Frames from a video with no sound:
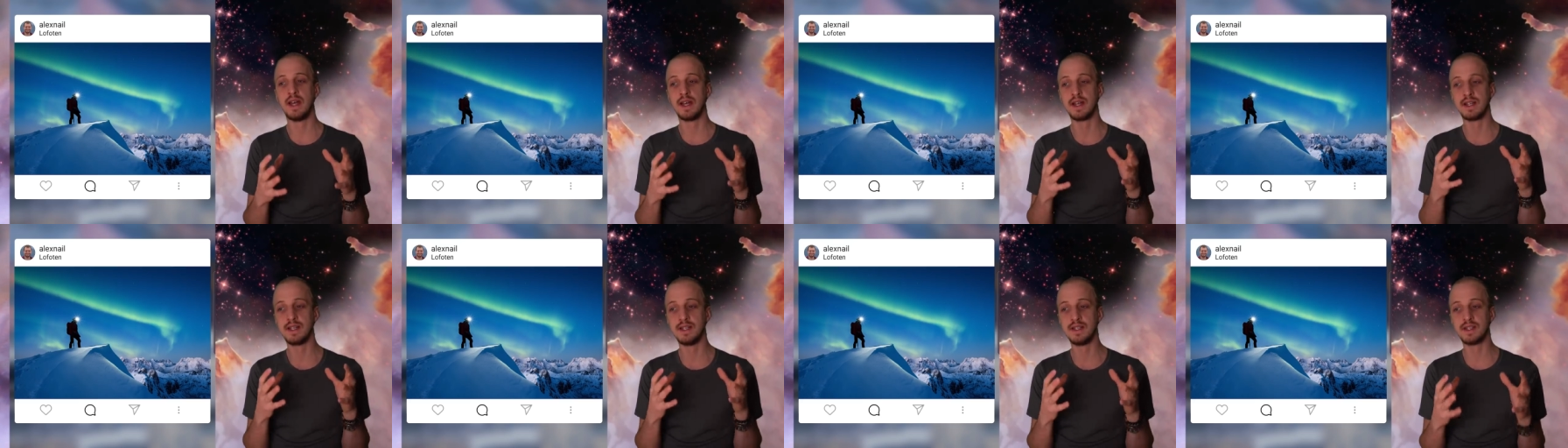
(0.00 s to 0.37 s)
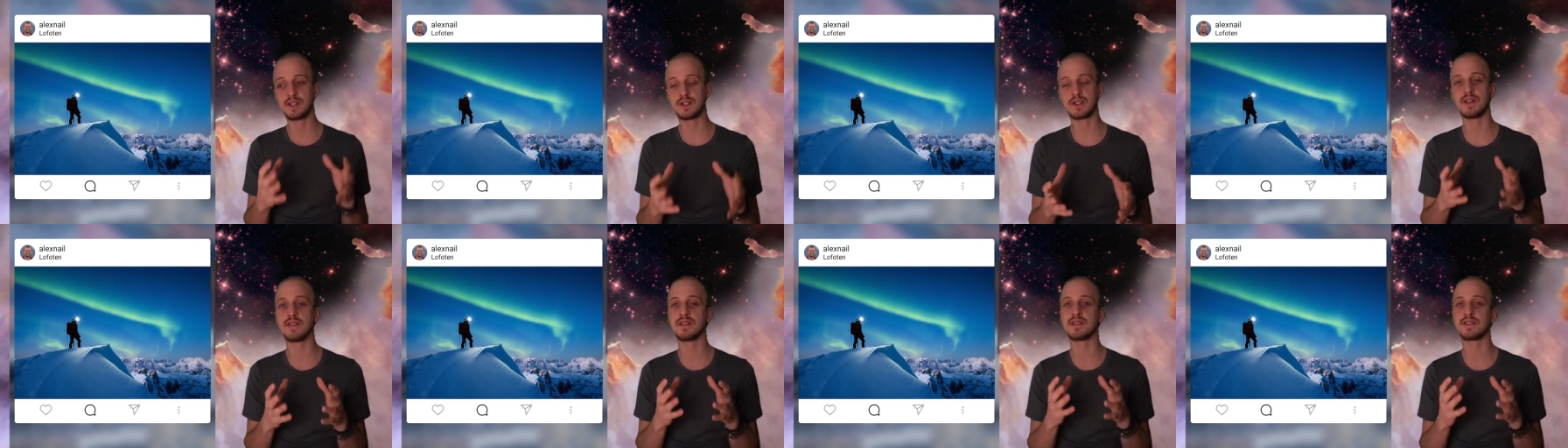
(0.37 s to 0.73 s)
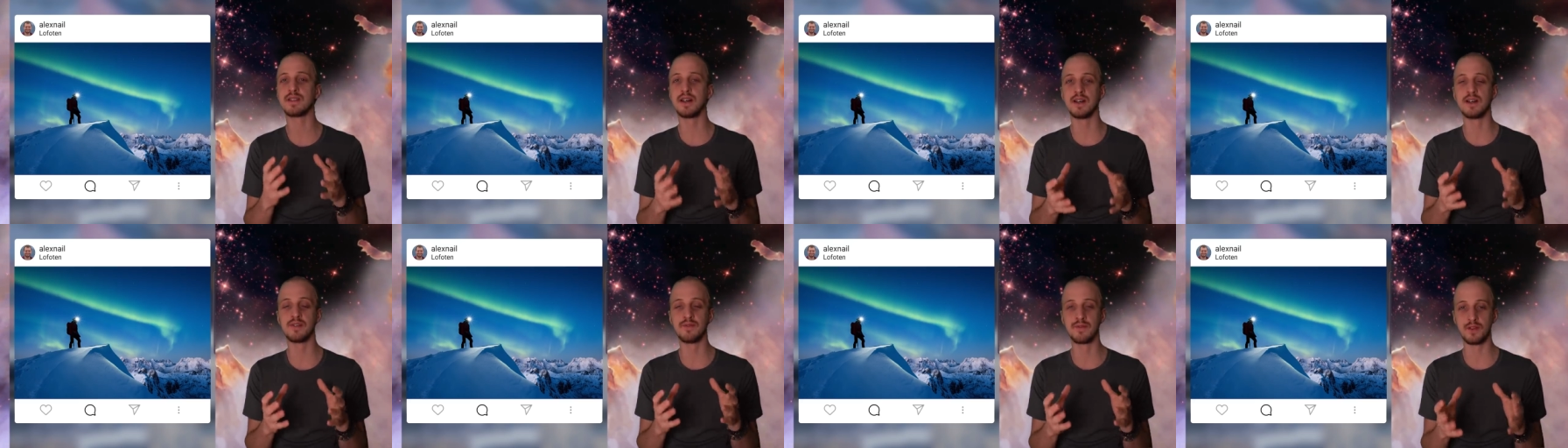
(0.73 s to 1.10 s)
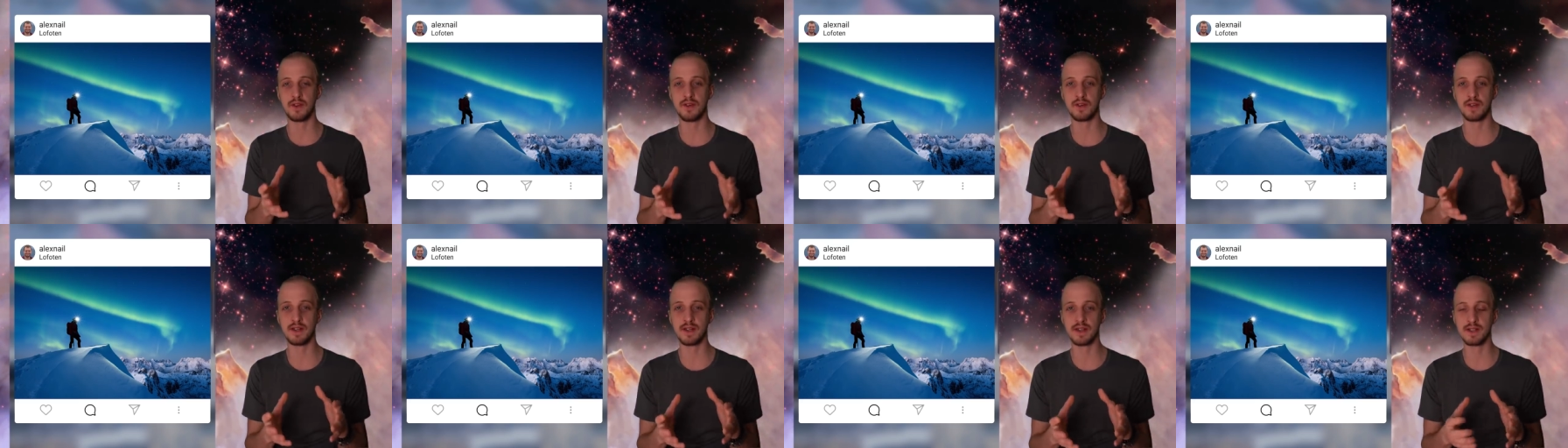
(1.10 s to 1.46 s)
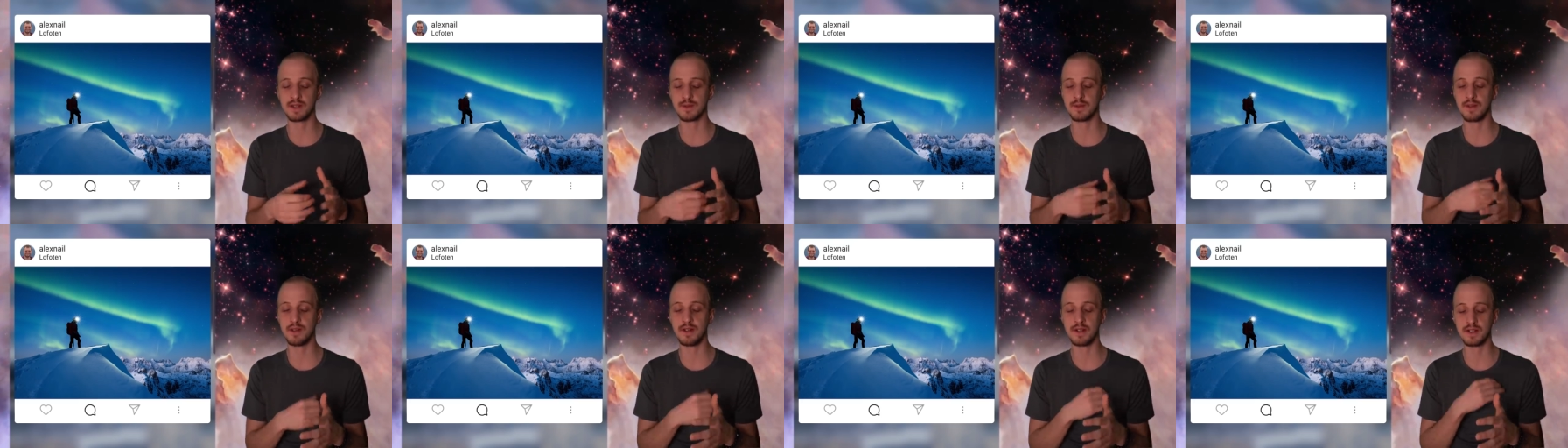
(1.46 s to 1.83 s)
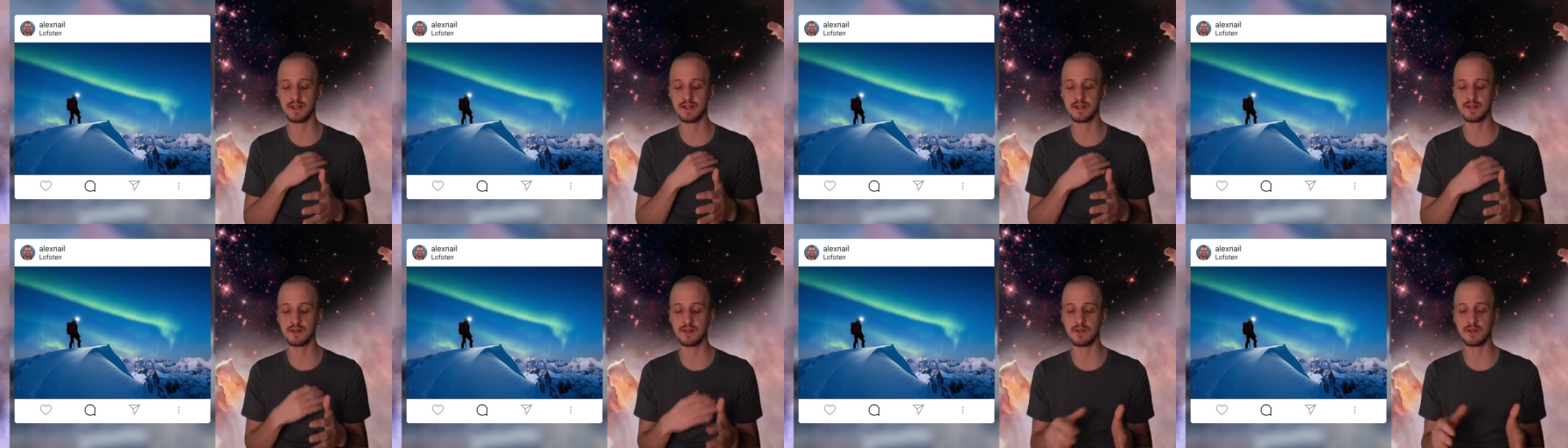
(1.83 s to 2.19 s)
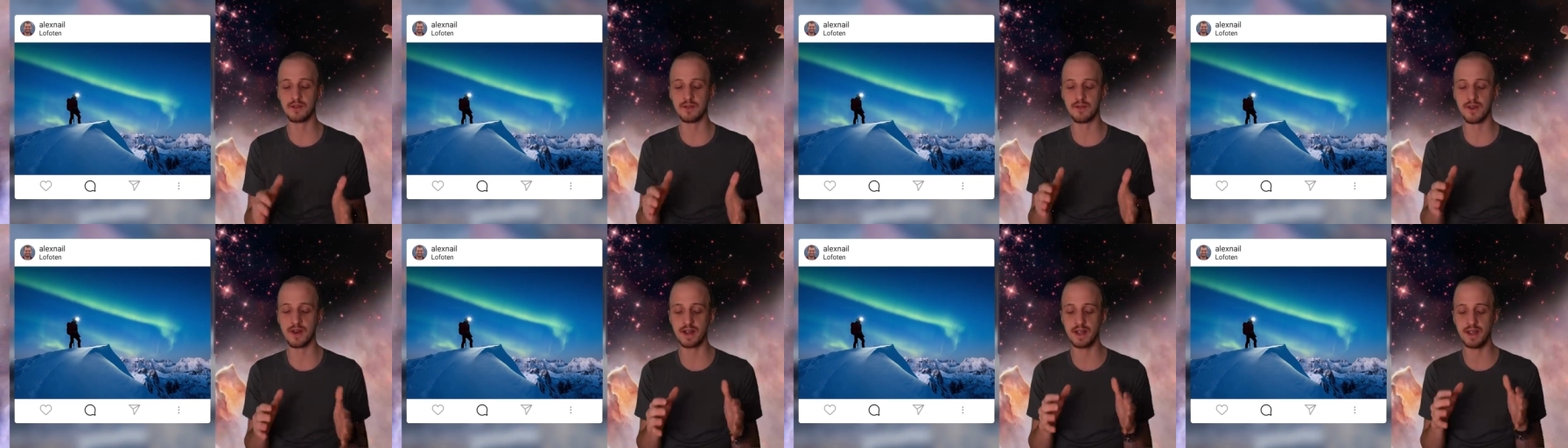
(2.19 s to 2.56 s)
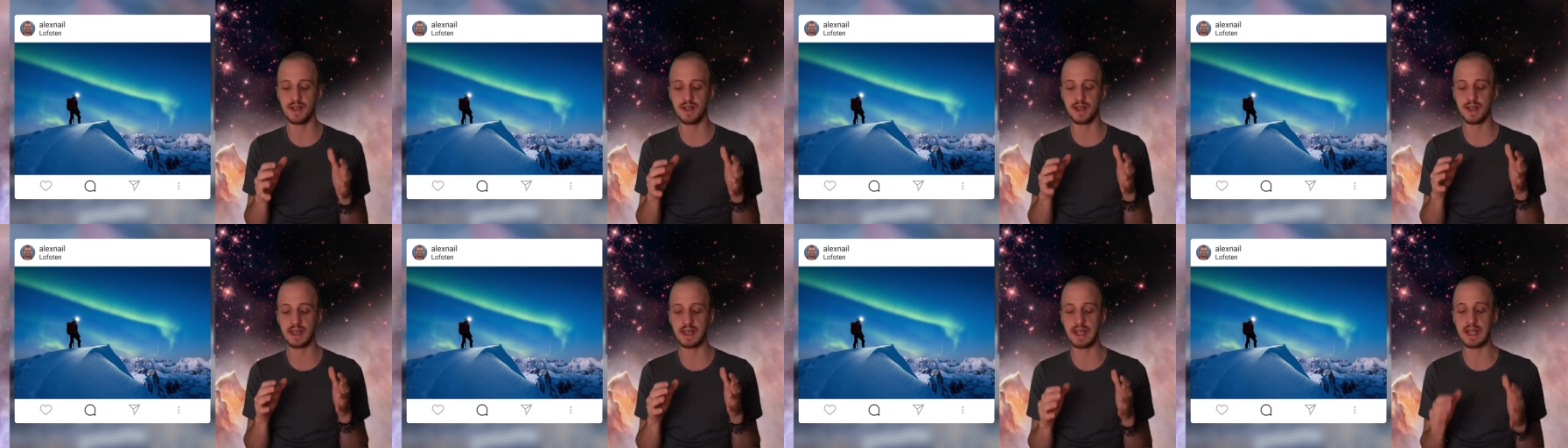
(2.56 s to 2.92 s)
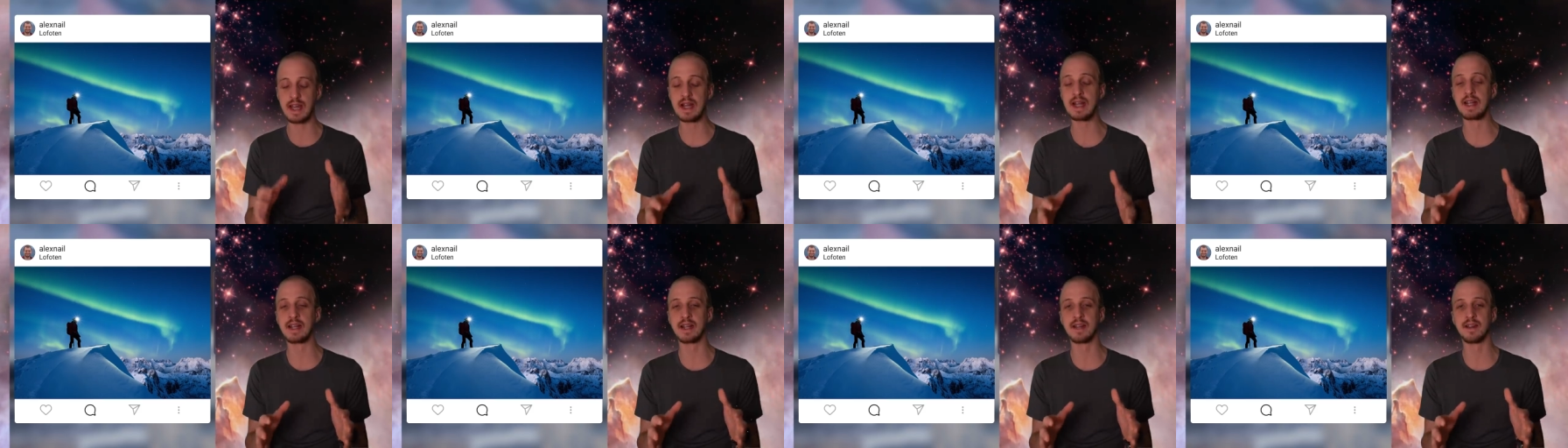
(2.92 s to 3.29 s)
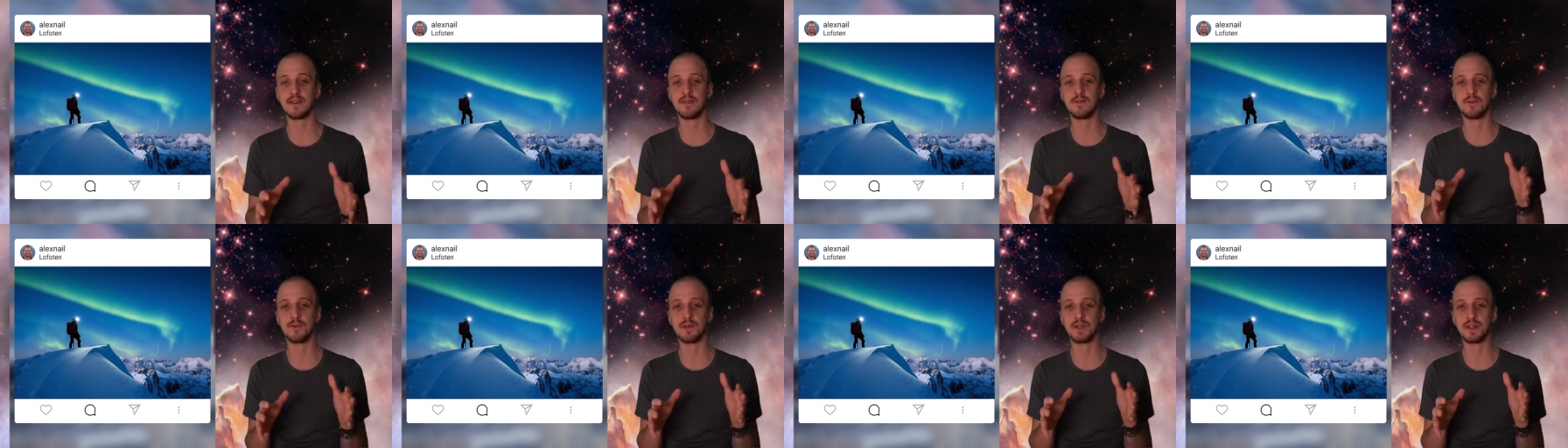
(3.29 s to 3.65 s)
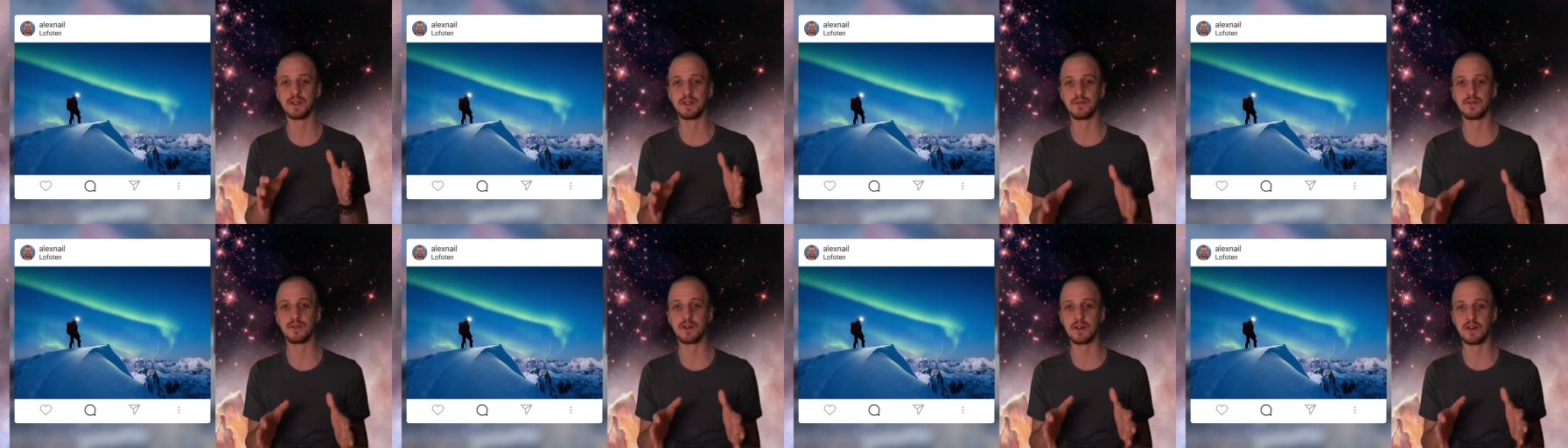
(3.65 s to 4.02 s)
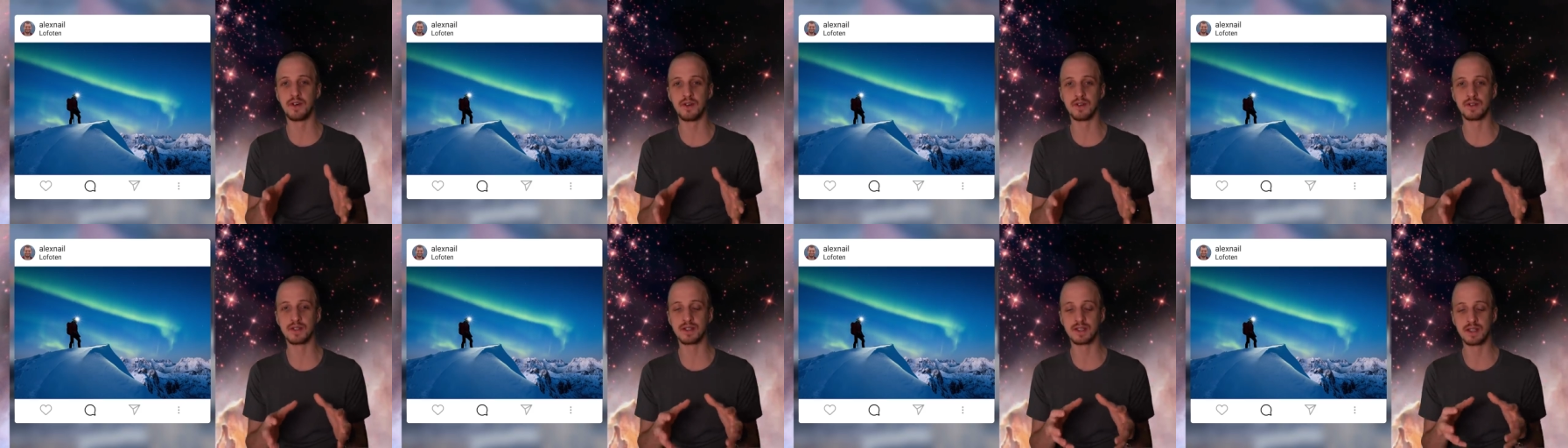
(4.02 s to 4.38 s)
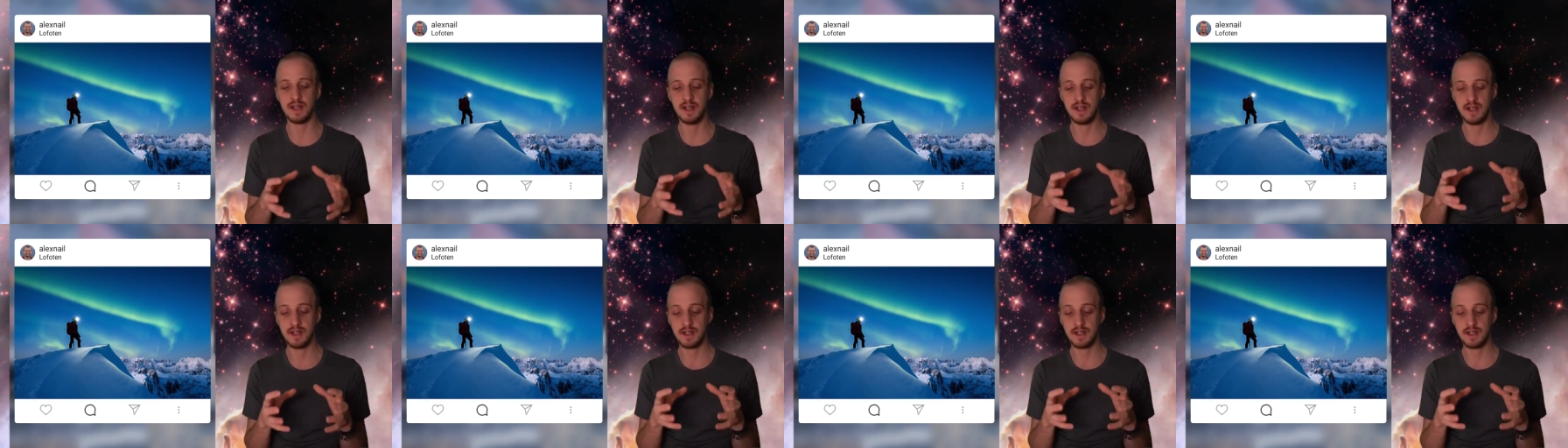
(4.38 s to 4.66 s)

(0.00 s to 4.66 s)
and he's just started vlogging as well, and he's already killing it with the vlogs.